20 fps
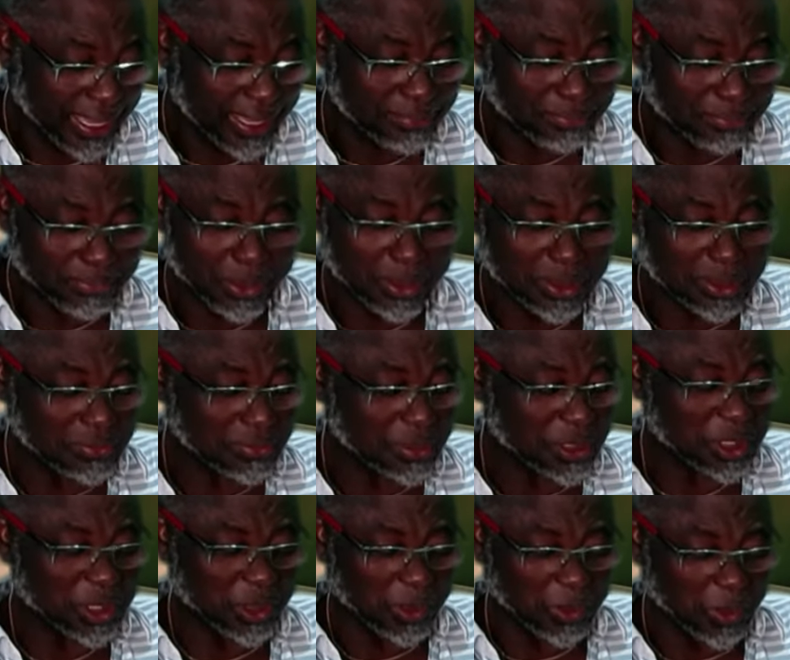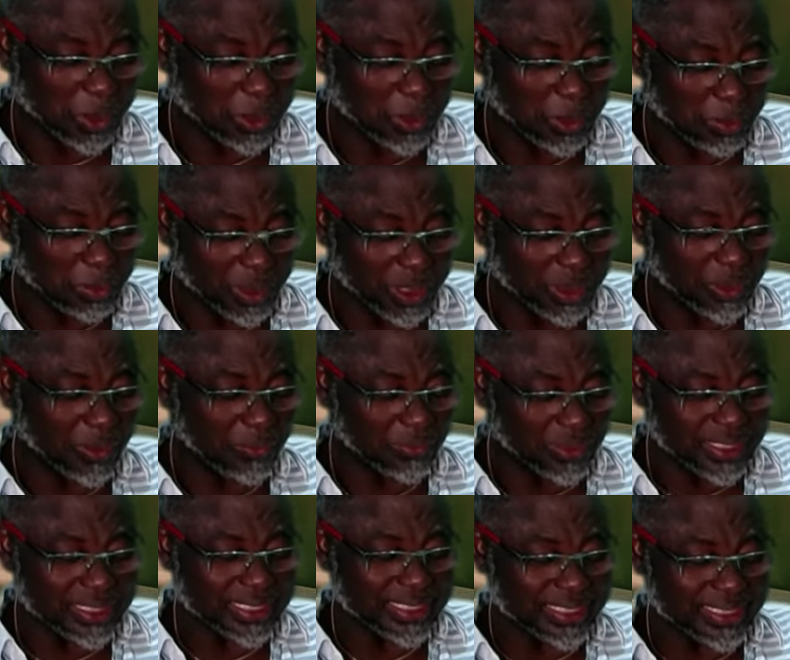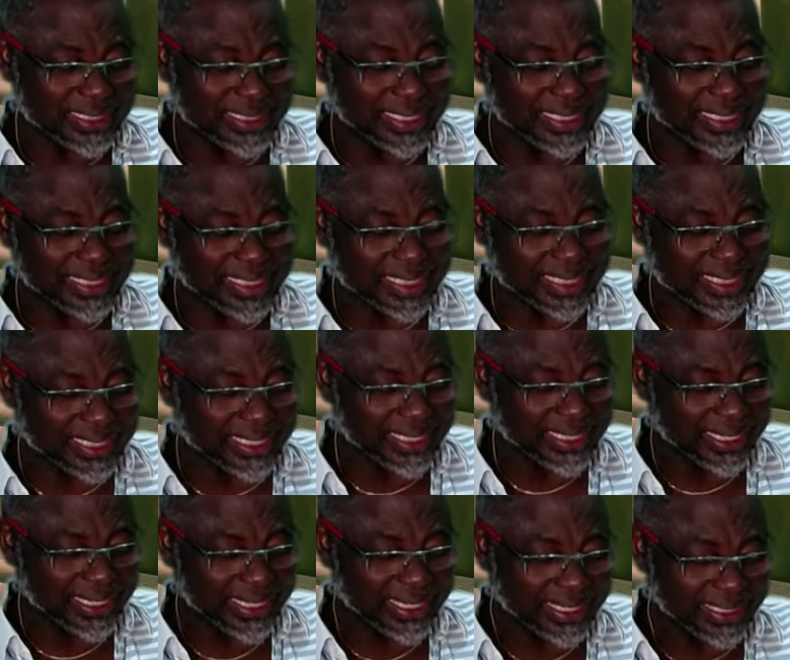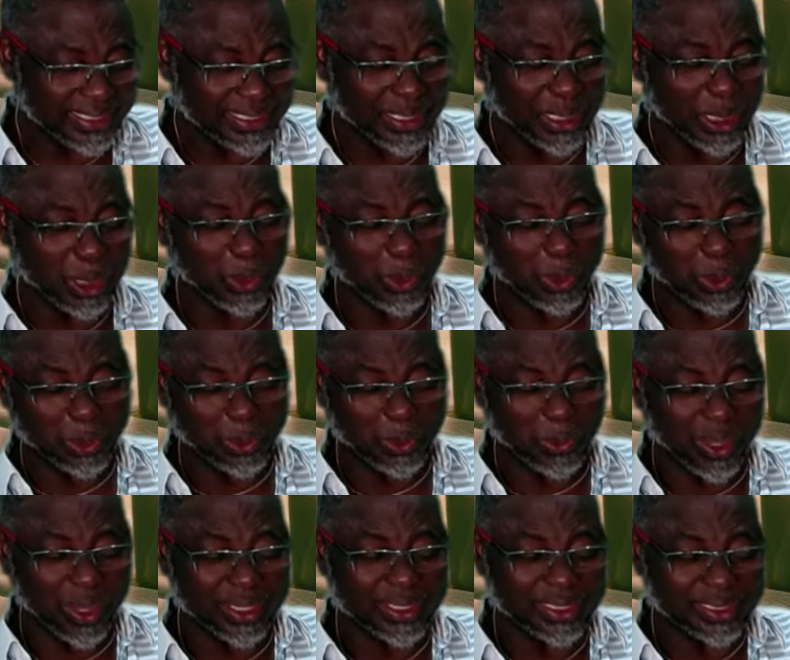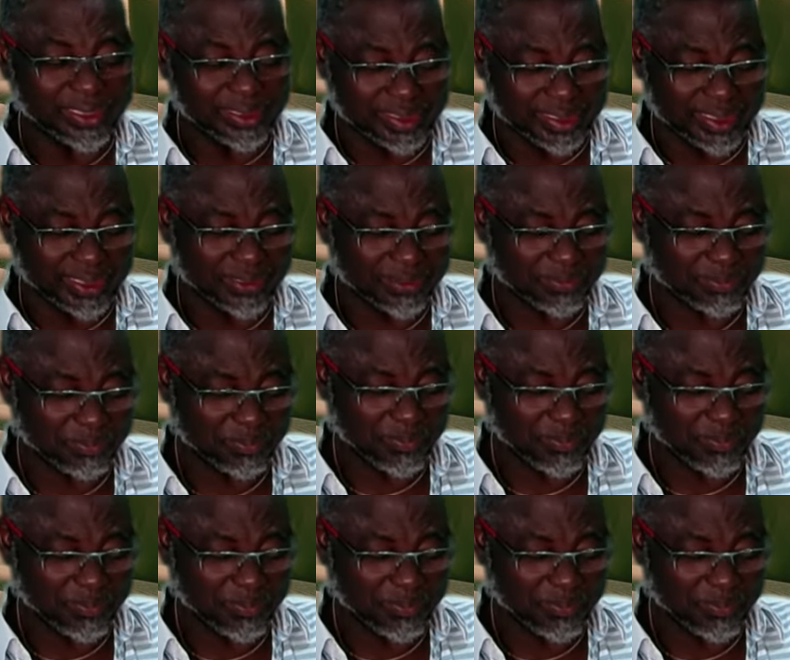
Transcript: I'm not even sure what to make of this. Is this the Lord or an angel?